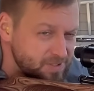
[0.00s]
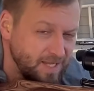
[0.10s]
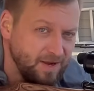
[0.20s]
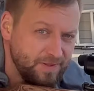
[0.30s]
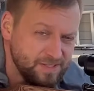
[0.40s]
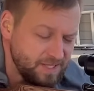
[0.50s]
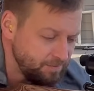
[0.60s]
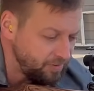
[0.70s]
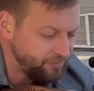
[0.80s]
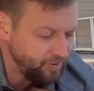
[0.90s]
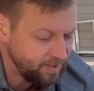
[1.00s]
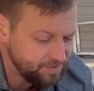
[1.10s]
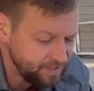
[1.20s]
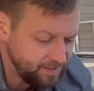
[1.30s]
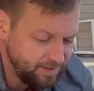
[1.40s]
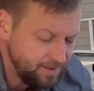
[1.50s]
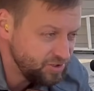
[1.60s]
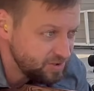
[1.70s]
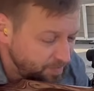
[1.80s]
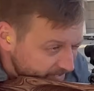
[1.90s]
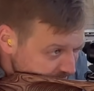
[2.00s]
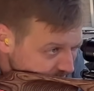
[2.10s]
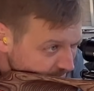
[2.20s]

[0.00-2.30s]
to how this thing performed just by looking